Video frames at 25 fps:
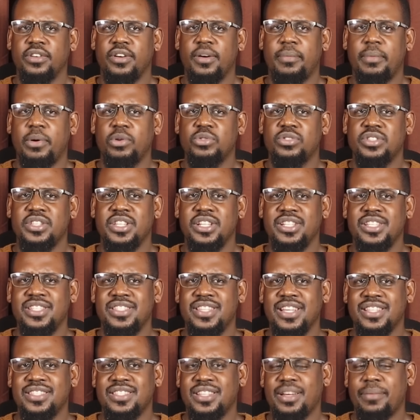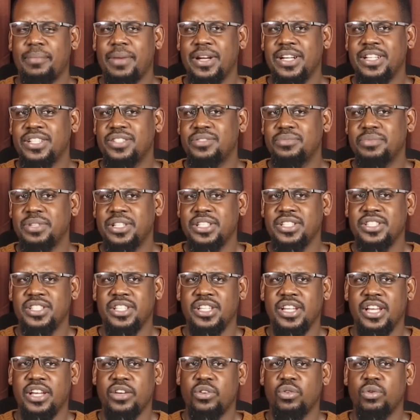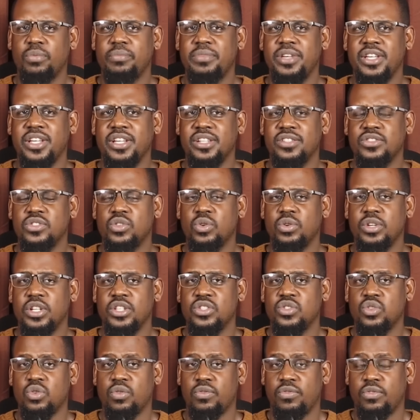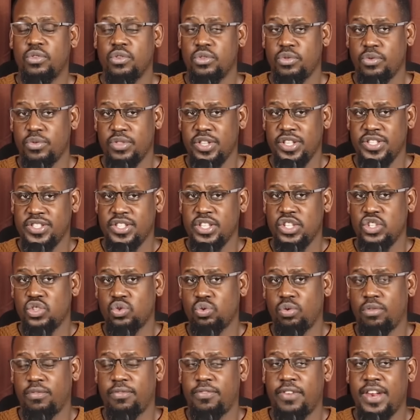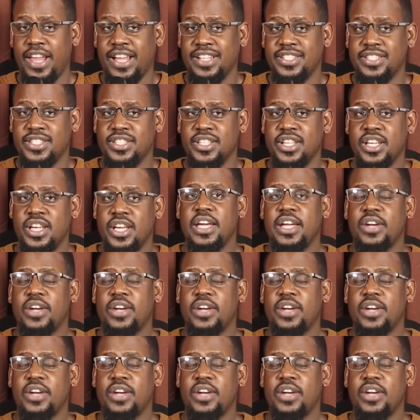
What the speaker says: about the disaster management in Nairobi and so on and so forth with this issue of floods.